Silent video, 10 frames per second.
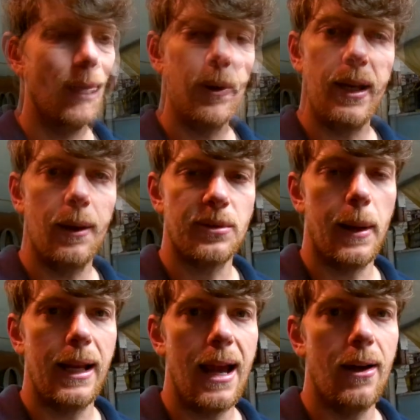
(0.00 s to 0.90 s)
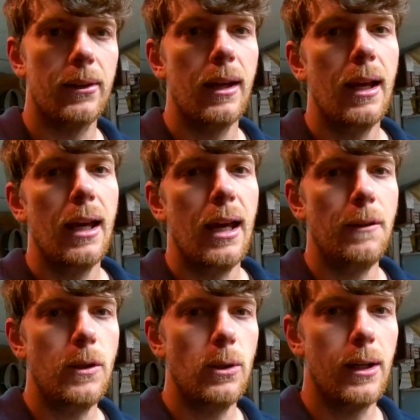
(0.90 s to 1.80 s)
Hopefully it helps somebody out.
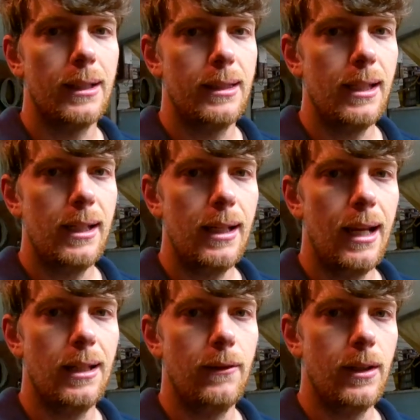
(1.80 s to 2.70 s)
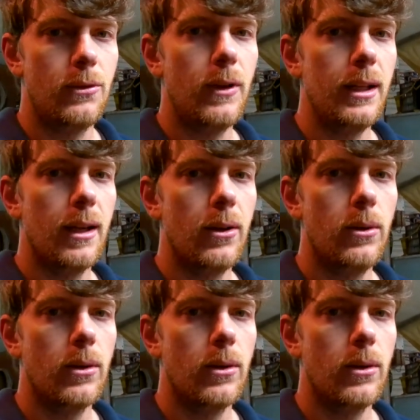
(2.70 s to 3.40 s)
If you look at the end of this video,